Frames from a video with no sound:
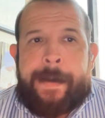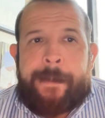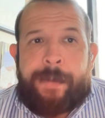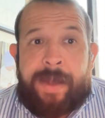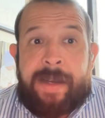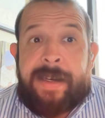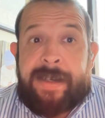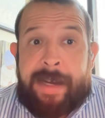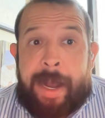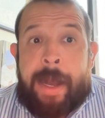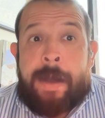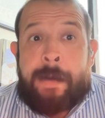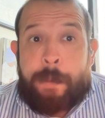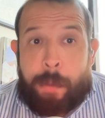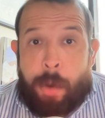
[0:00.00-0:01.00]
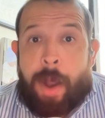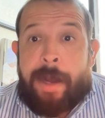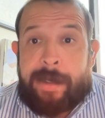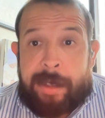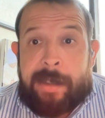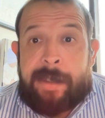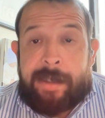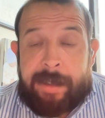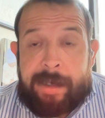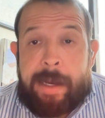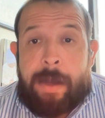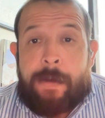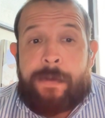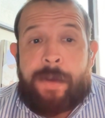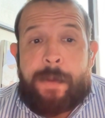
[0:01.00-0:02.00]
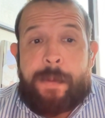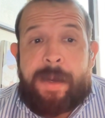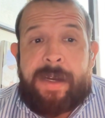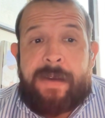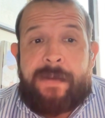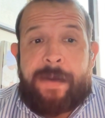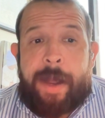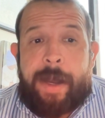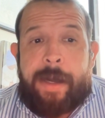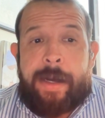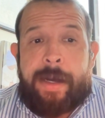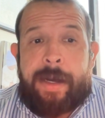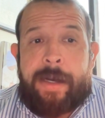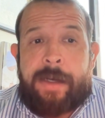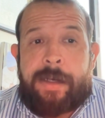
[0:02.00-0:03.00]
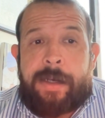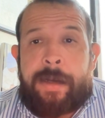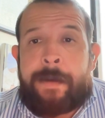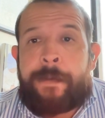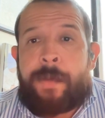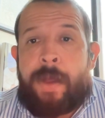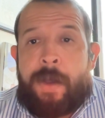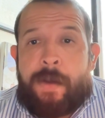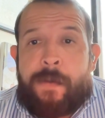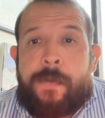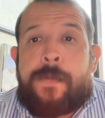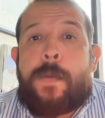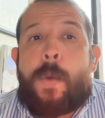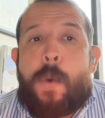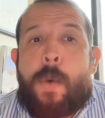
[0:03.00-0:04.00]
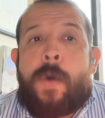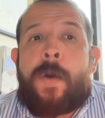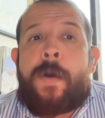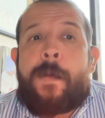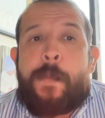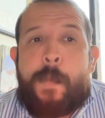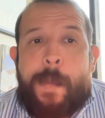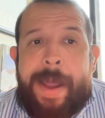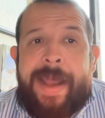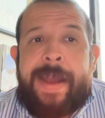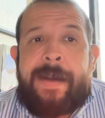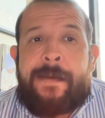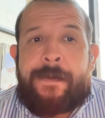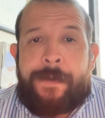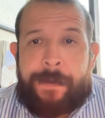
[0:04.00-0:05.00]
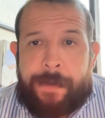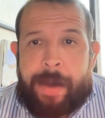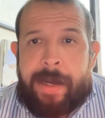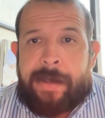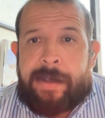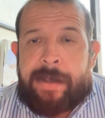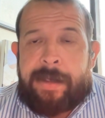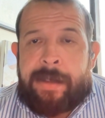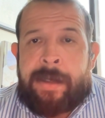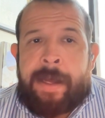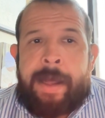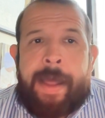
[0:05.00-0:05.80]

the design process itself can be divided into four main phases.